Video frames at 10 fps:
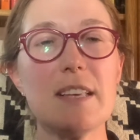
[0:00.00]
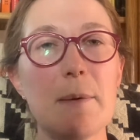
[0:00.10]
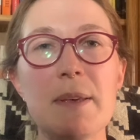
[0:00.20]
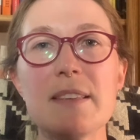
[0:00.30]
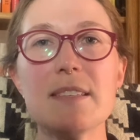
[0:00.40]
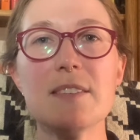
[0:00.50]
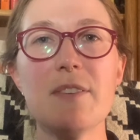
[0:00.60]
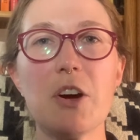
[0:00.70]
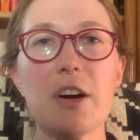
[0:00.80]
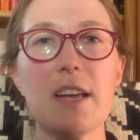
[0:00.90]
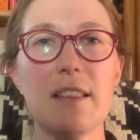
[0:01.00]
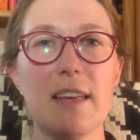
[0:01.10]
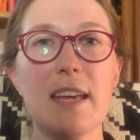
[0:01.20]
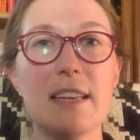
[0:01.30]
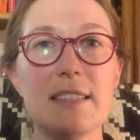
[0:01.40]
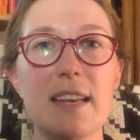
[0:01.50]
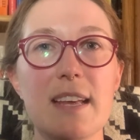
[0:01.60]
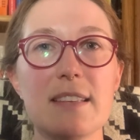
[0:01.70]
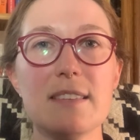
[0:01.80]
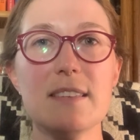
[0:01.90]
I mean, this is very like
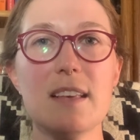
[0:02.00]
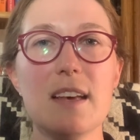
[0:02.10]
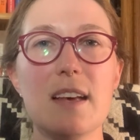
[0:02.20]
intense